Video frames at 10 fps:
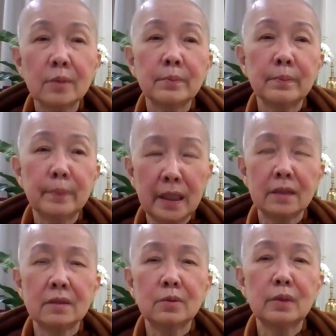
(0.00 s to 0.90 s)

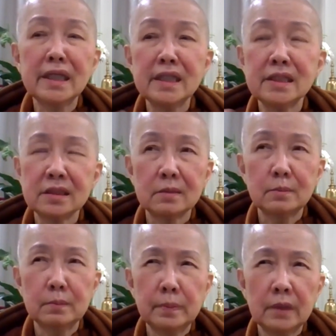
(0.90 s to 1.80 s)
But why is
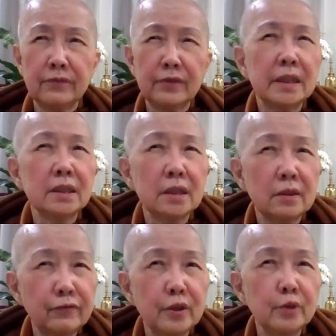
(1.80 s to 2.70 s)
feeling
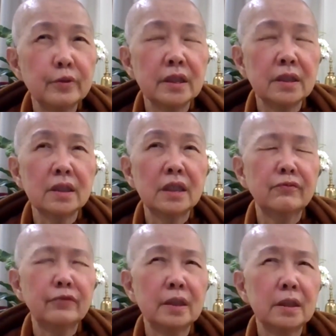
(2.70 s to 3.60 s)
inferior
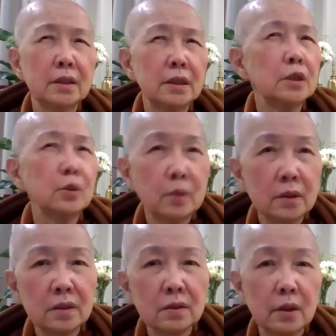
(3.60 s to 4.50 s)
and feeling
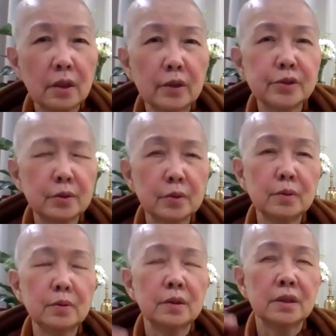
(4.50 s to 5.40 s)
equal
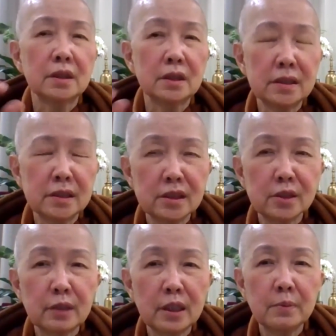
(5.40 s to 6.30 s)
also is
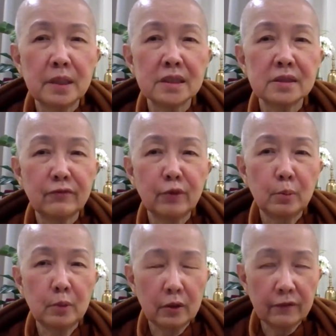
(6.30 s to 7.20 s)
described as a
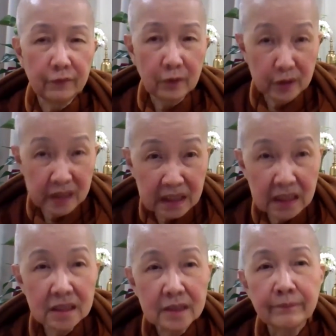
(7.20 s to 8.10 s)
form of
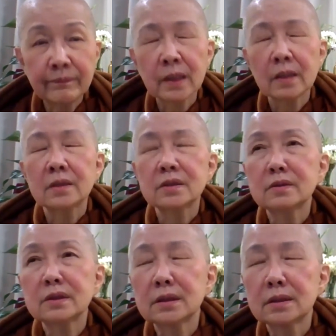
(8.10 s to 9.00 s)
conceit?
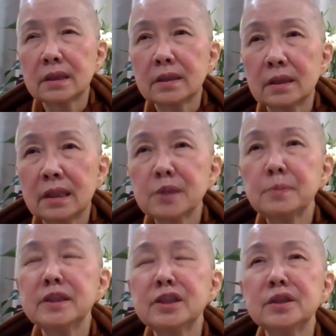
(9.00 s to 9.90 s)
So the
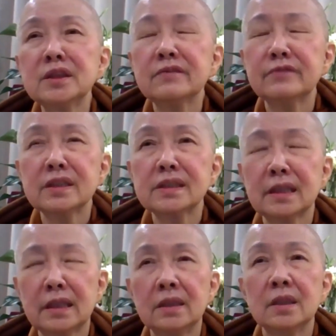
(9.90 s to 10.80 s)
explanation given is
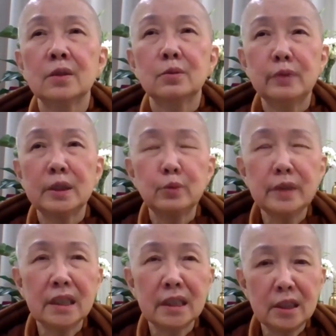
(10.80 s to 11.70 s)
that when
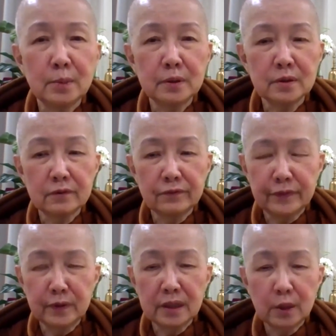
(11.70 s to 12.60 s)
we are able to
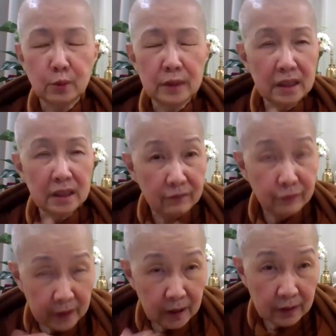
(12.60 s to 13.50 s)
feel that we are
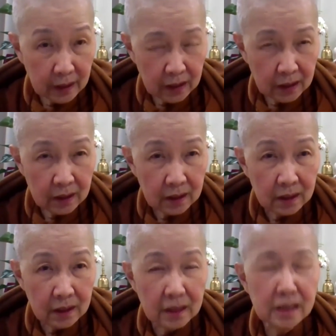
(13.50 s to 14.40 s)
inferior,
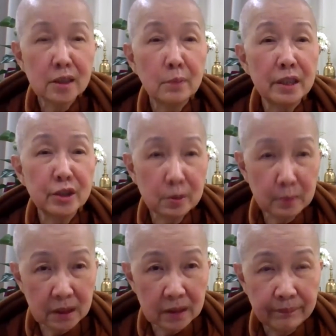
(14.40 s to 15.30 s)
it's a measurement.